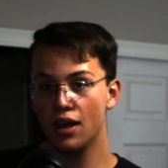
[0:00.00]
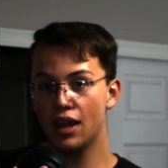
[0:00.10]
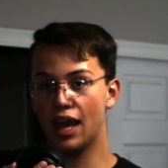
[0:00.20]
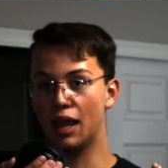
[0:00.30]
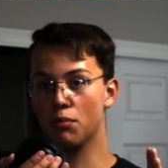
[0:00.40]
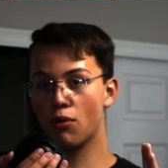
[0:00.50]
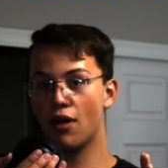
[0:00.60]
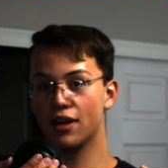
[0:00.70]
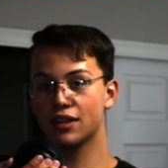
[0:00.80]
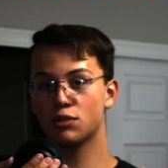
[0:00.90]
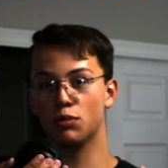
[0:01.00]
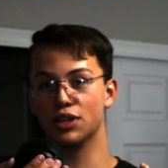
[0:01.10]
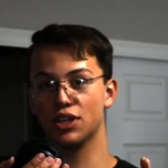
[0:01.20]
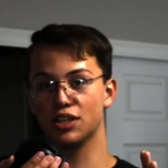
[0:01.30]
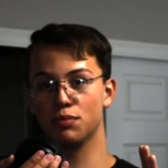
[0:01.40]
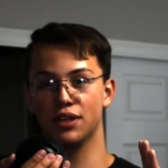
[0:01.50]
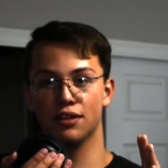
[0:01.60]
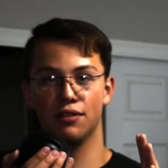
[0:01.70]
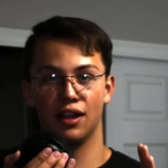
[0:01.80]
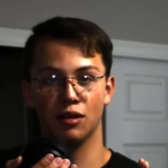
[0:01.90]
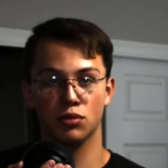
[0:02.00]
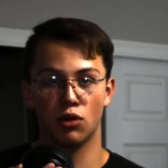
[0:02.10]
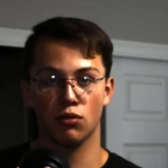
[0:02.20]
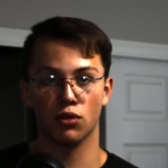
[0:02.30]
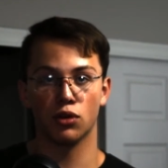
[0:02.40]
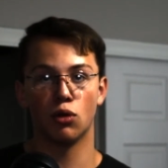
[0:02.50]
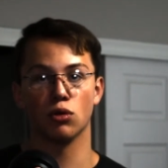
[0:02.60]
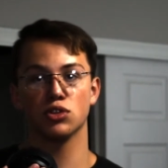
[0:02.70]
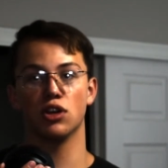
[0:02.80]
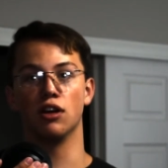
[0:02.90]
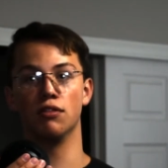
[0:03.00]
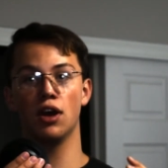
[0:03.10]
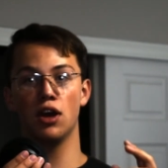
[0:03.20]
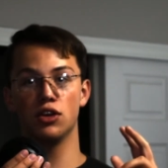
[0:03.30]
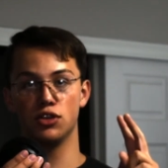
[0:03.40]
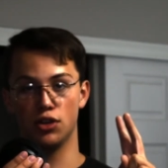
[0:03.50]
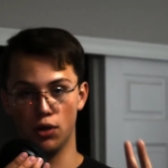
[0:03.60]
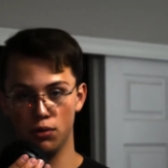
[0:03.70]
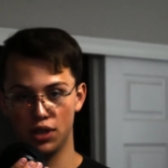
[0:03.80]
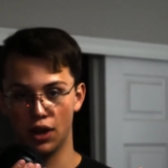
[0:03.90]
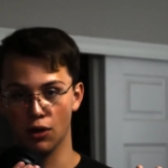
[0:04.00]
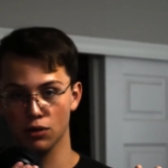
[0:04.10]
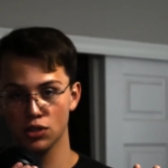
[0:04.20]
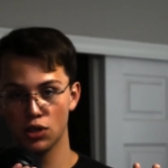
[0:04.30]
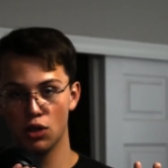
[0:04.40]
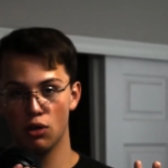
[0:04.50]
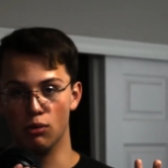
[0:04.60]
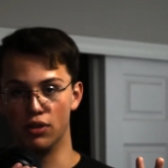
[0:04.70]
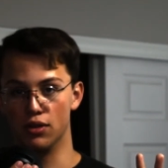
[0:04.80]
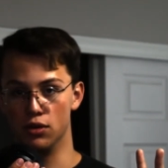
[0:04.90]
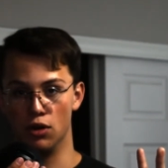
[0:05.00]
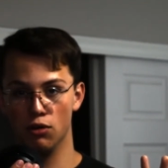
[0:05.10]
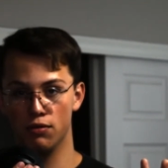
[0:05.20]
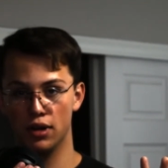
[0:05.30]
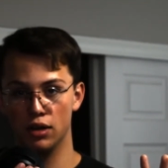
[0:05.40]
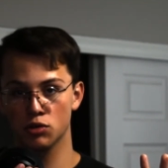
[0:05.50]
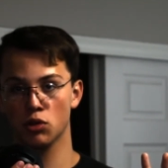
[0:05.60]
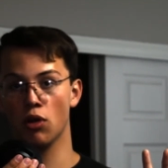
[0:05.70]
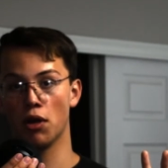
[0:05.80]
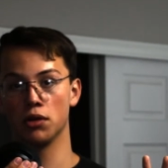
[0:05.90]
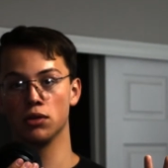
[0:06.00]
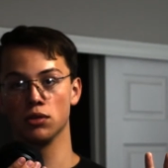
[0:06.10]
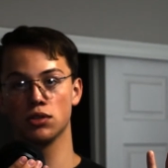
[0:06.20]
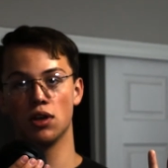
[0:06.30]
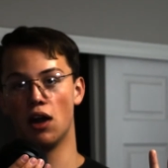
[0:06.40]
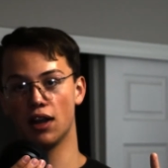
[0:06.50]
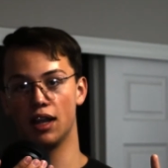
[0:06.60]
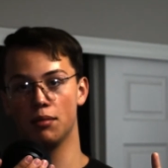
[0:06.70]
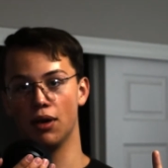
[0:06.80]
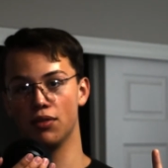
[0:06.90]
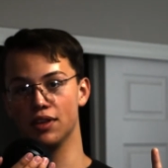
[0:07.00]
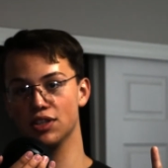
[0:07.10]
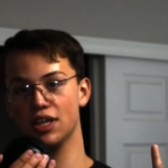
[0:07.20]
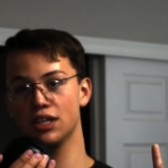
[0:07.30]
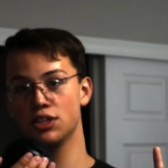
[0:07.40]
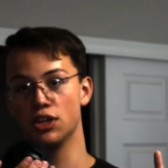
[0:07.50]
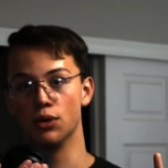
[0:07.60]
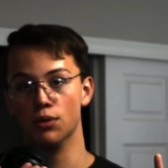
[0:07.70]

A product which has been developed over the course of 2 years with no videos or articles talking about this issue.